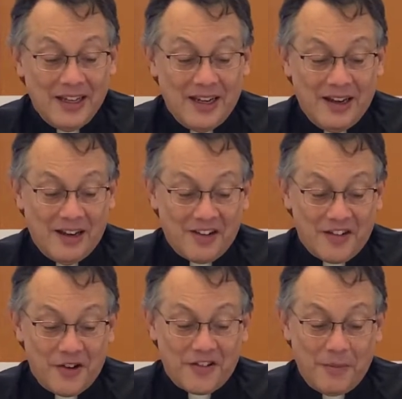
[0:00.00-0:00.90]
It has
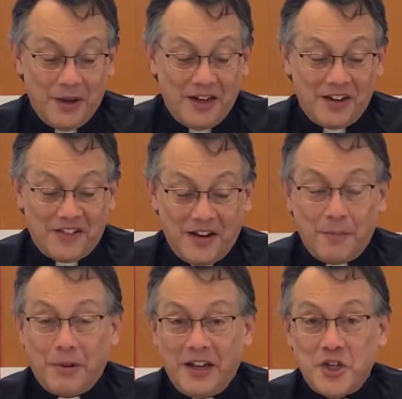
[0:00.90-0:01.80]
also made us
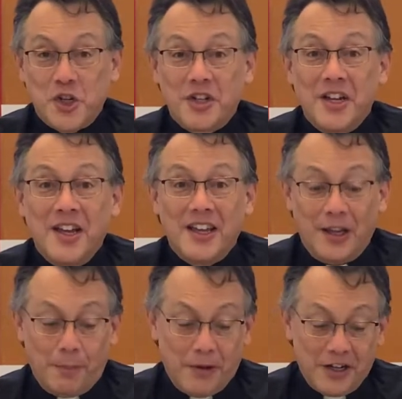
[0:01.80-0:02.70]
impatient,
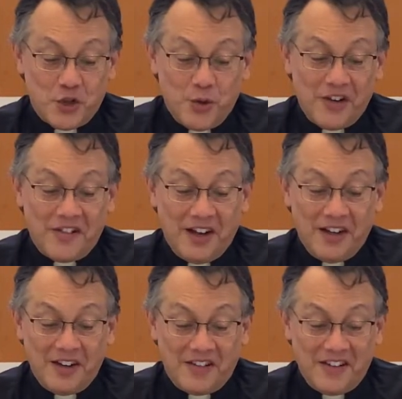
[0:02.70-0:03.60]
impetuous, and
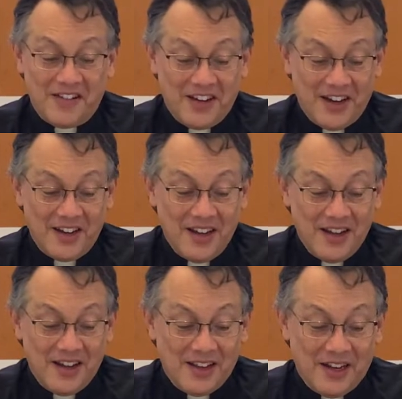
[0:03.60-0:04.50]
insisting
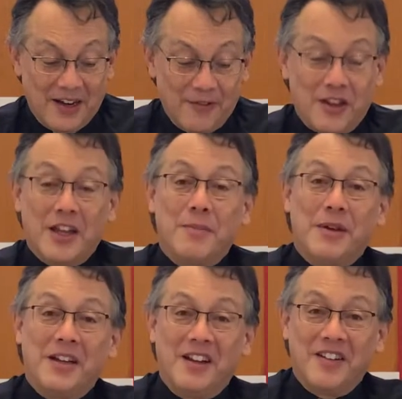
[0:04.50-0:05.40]
that everything
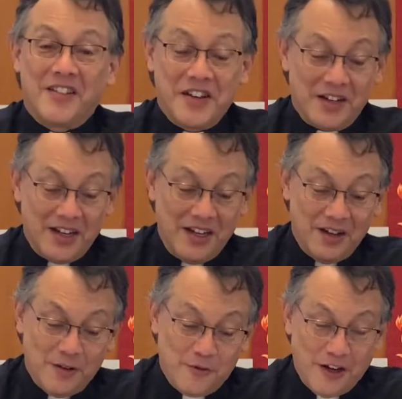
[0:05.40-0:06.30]
be instantly
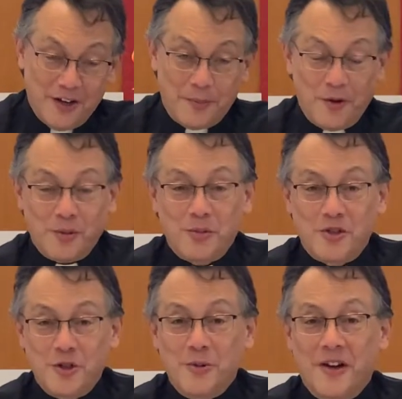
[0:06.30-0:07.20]
available
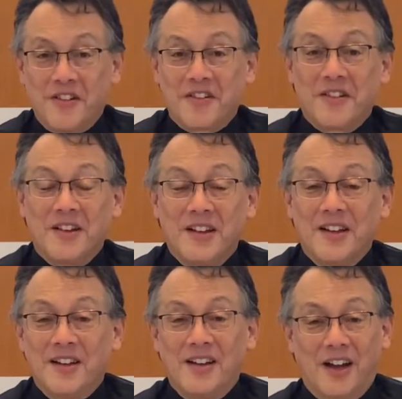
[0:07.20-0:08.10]
to us.
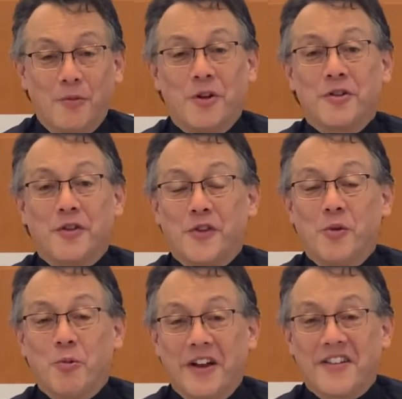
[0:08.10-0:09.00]
I wonder if
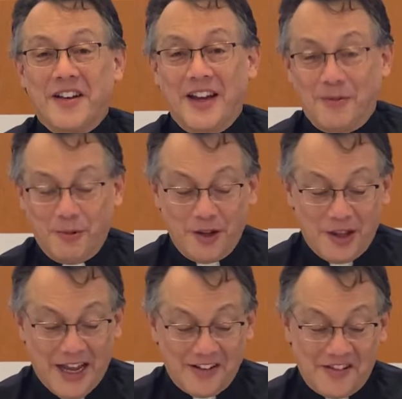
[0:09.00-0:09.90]
you resonate with
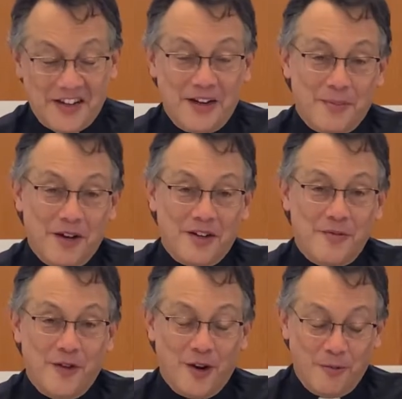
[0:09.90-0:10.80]
that statement
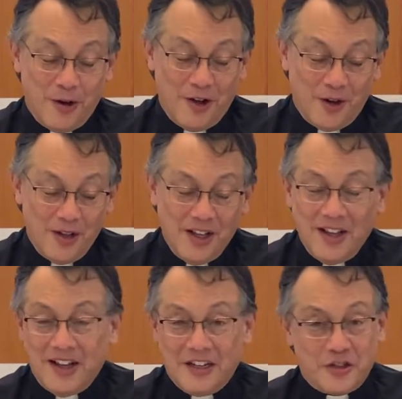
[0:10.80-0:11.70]
very well.
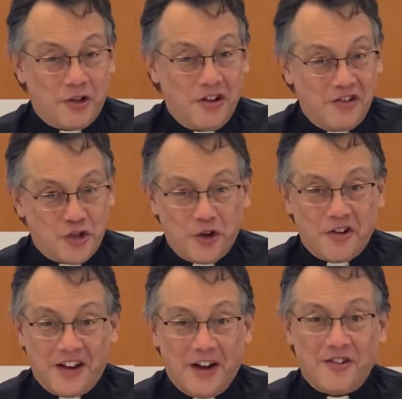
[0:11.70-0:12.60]
That sure
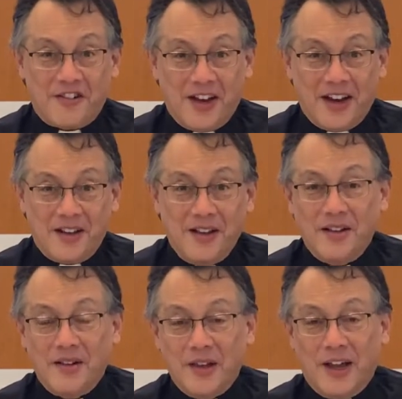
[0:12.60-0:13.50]
sounds like
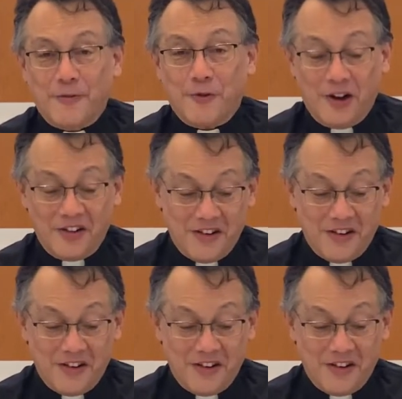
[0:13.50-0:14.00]
life for us